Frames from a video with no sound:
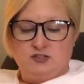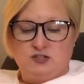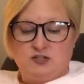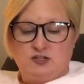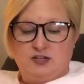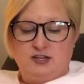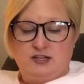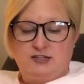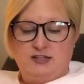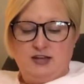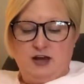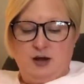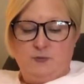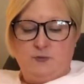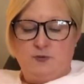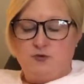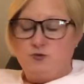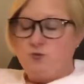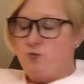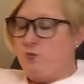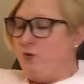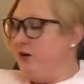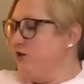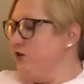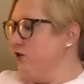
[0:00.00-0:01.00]
looking down with
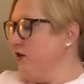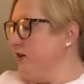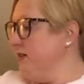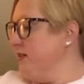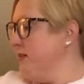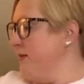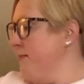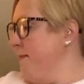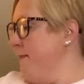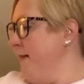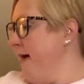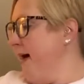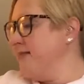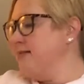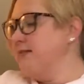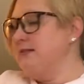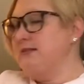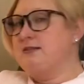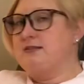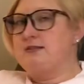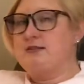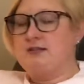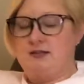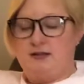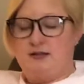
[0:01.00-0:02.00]
wonder at the
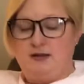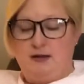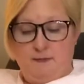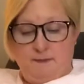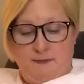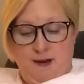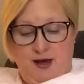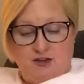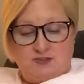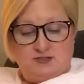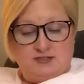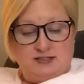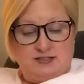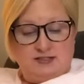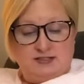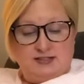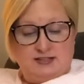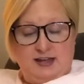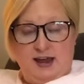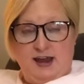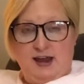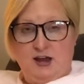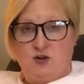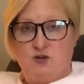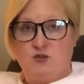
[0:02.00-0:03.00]
mouse's
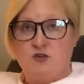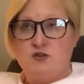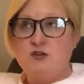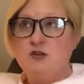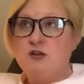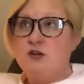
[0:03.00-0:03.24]
tail.